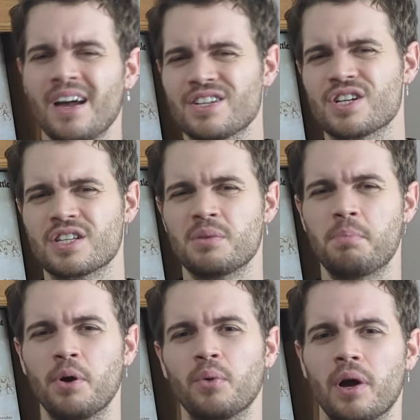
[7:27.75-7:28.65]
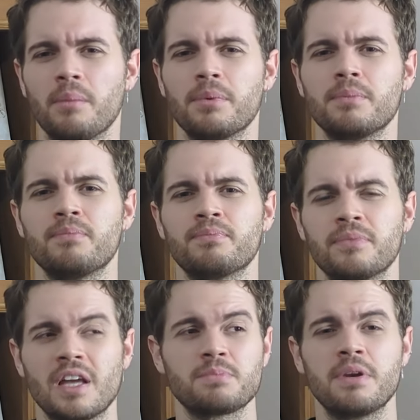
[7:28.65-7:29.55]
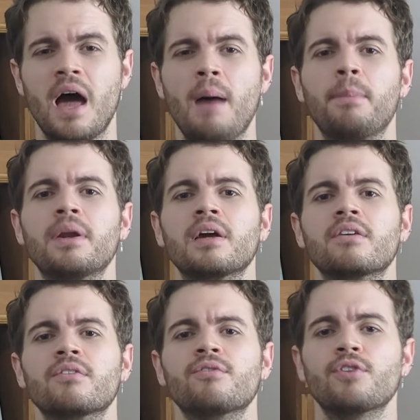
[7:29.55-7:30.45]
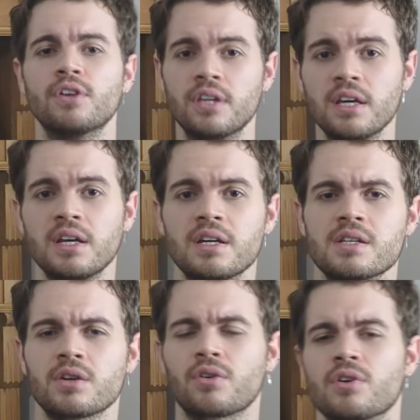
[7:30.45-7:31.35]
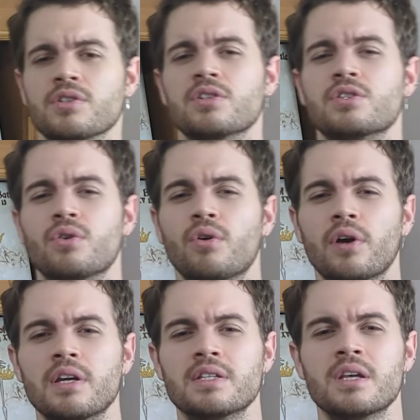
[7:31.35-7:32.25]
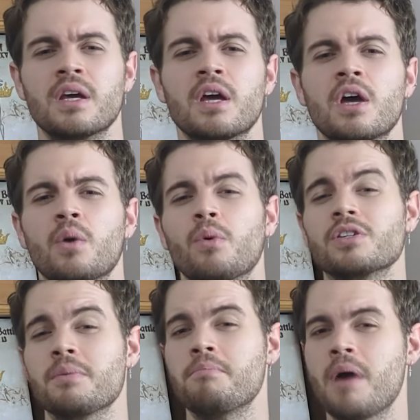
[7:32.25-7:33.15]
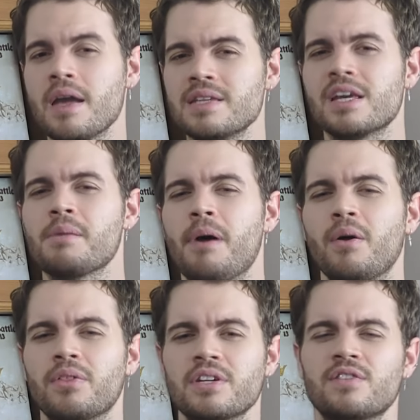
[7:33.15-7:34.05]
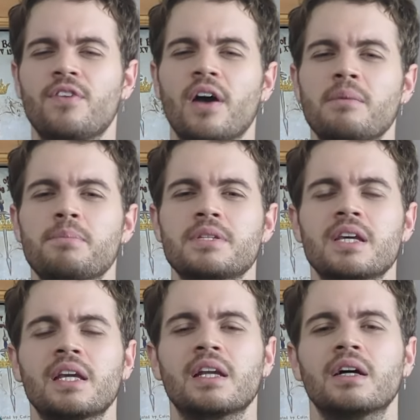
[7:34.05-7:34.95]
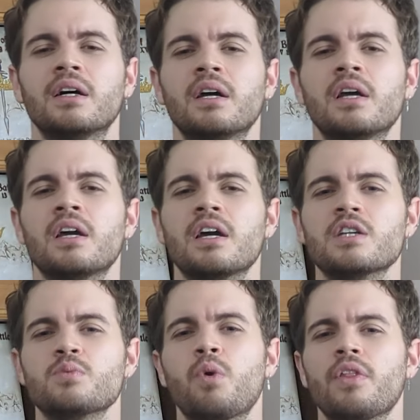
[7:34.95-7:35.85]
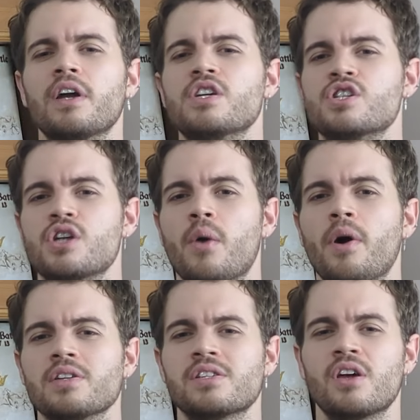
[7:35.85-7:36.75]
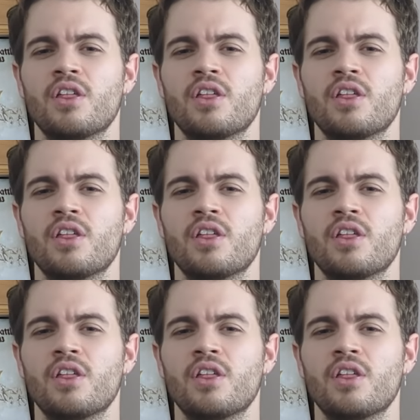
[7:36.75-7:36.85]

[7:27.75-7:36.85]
that's just the build-up. That's been happening for years across the stories. What's amazing about this fight in particular is what they show us